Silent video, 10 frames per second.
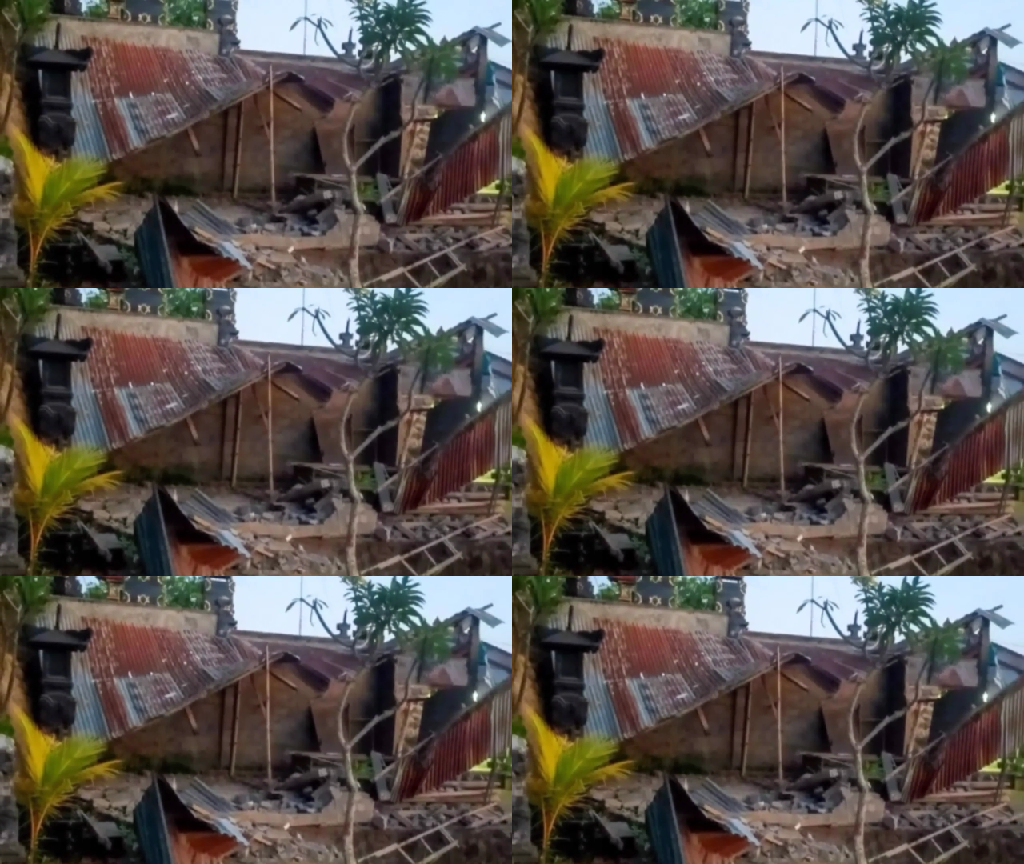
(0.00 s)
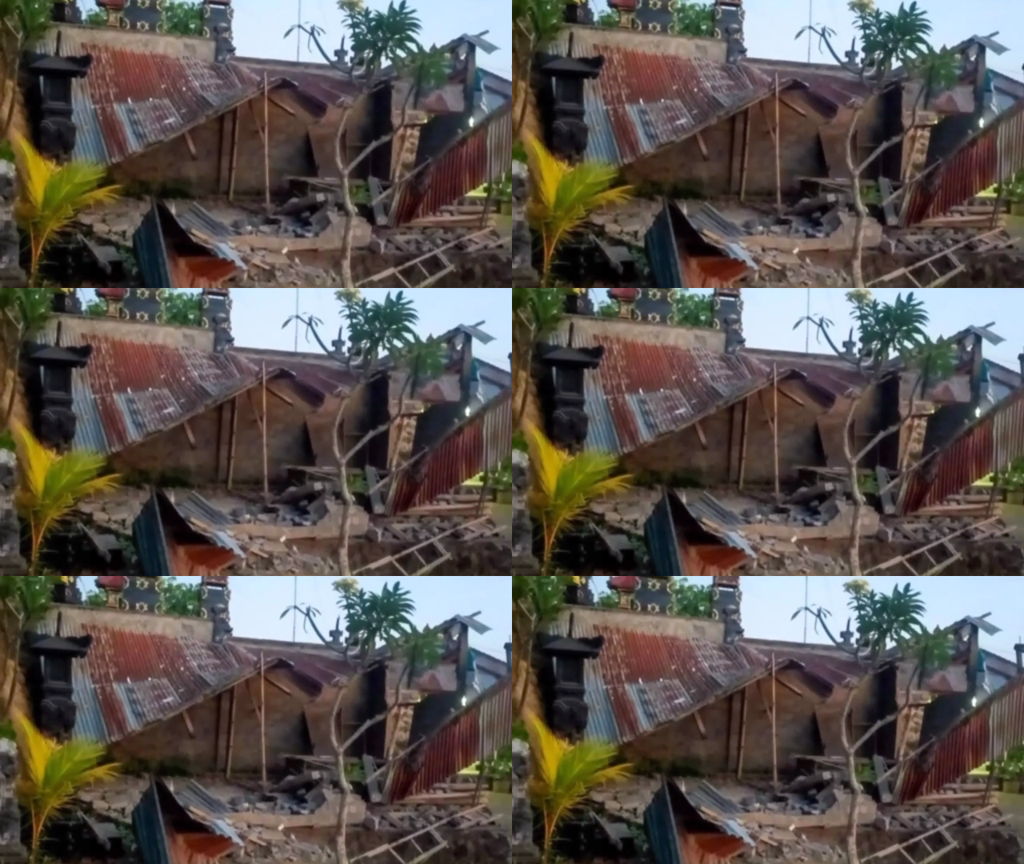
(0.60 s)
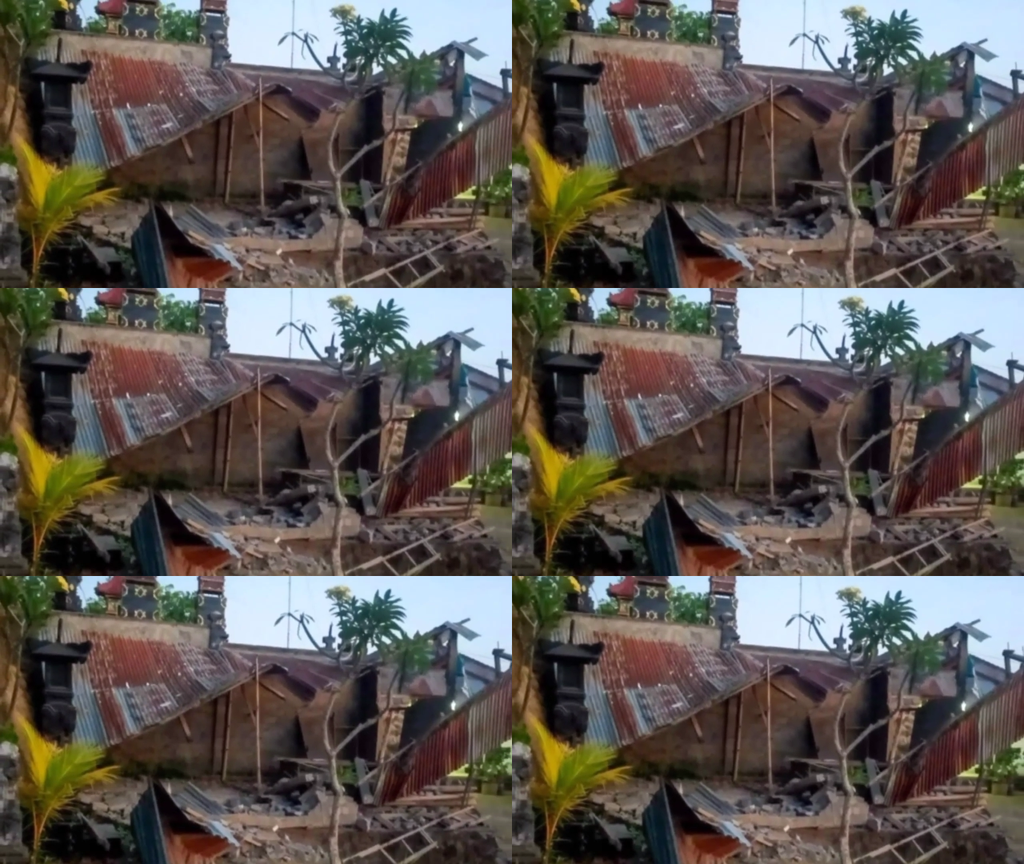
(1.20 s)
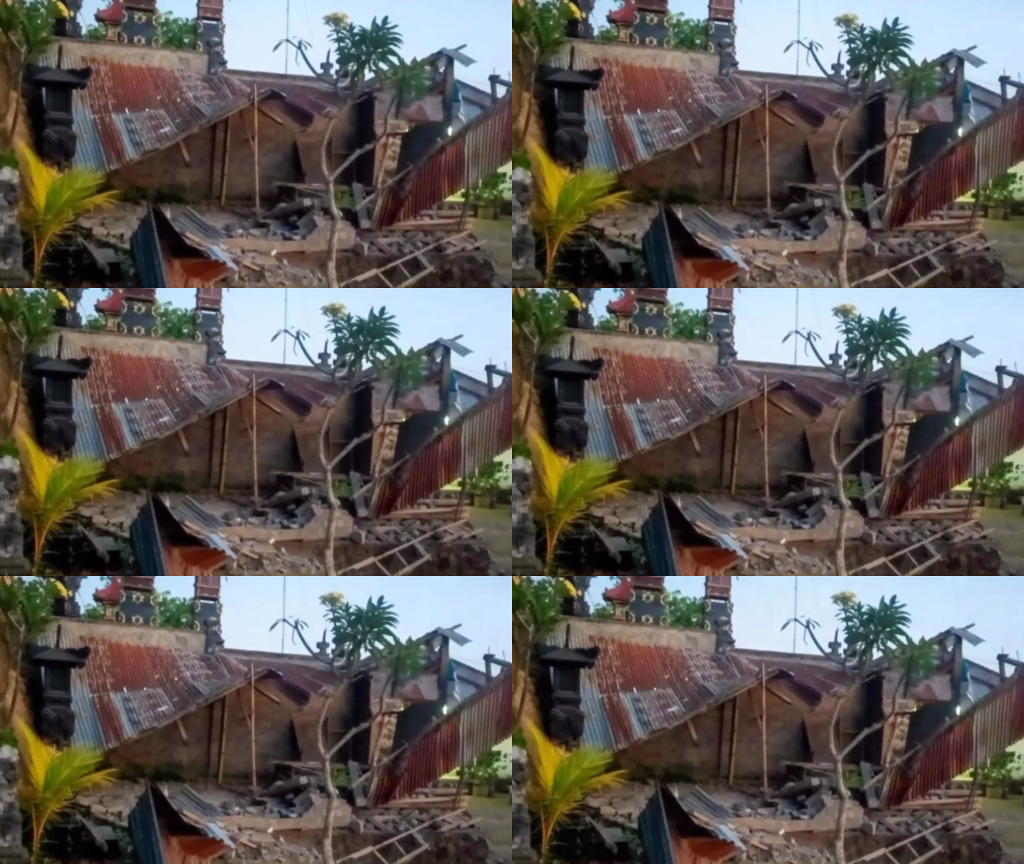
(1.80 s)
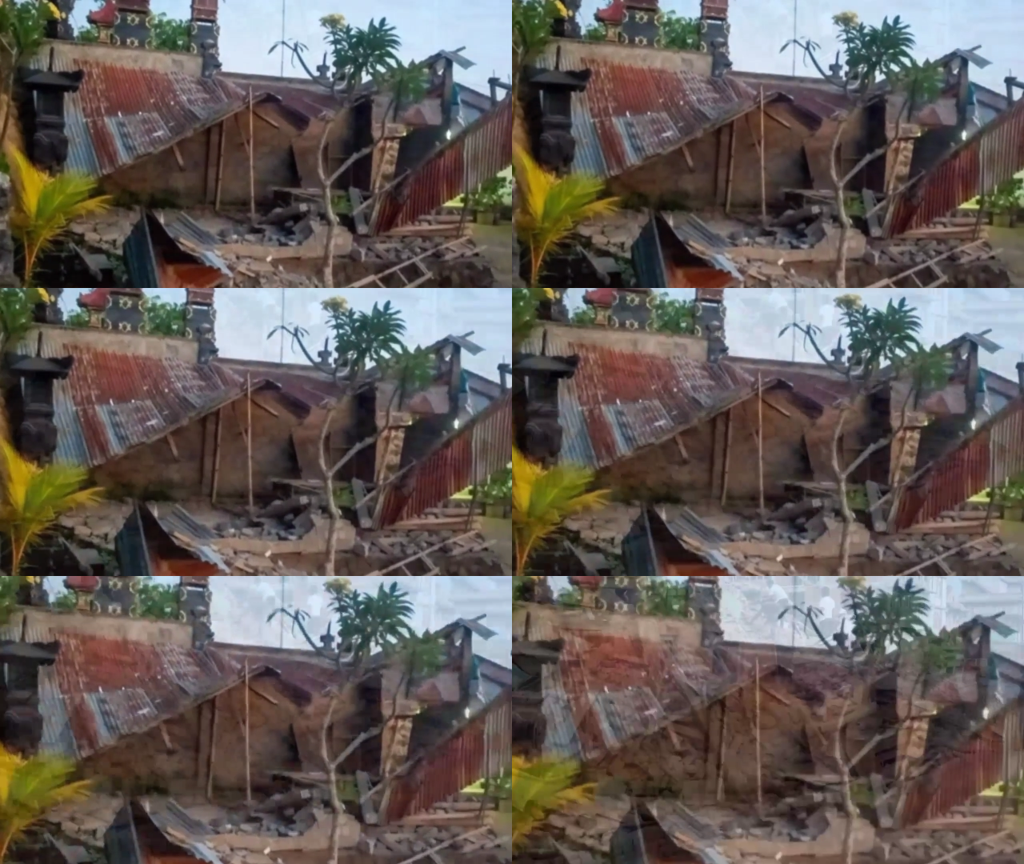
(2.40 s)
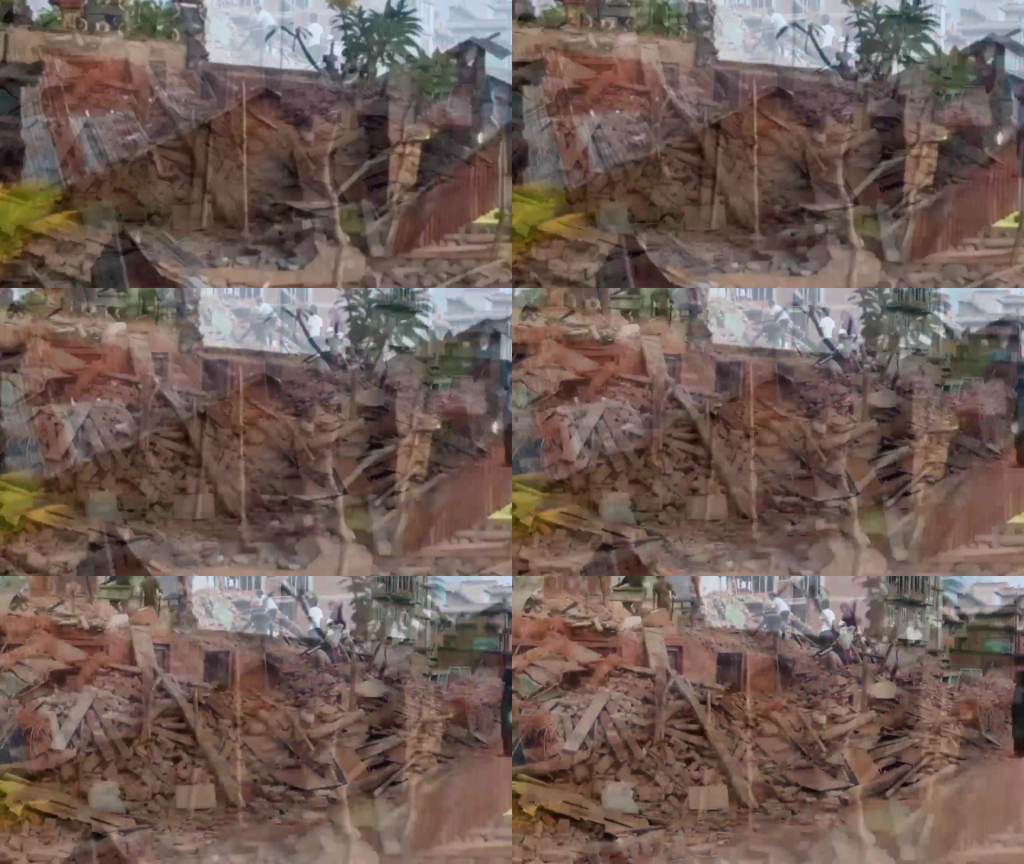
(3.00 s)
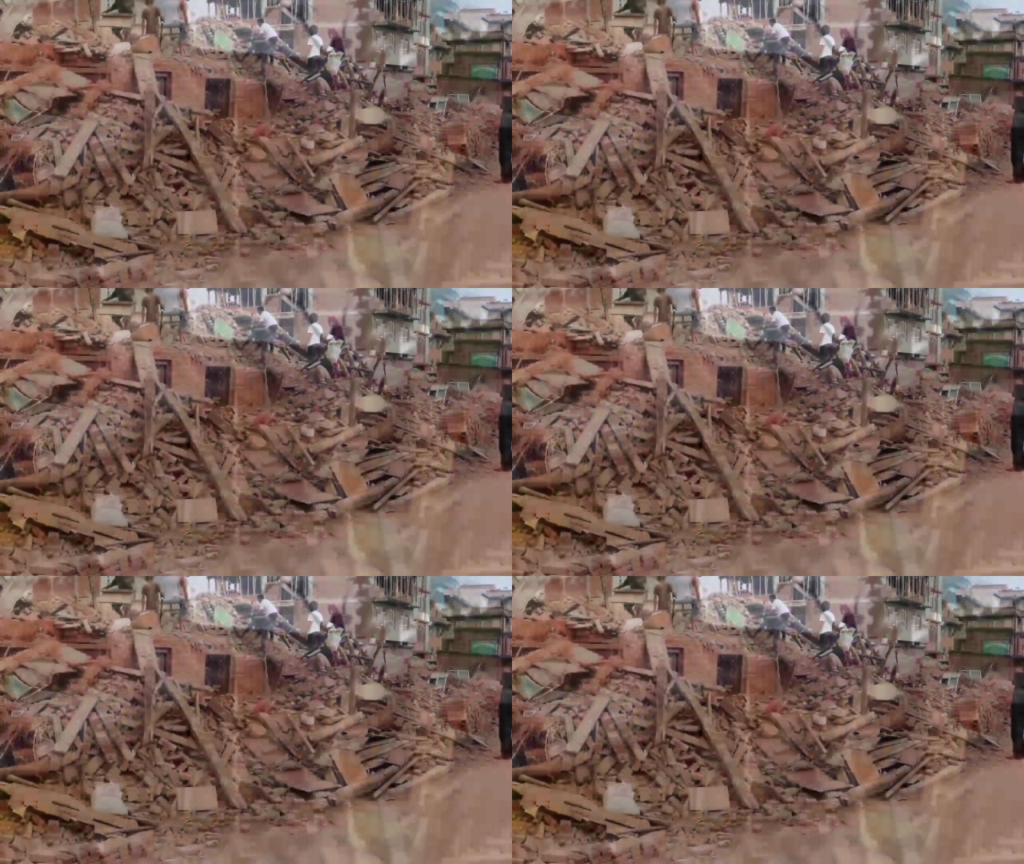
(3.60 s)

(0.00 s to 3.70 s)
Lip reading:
No face is visible, so there are no lips to read.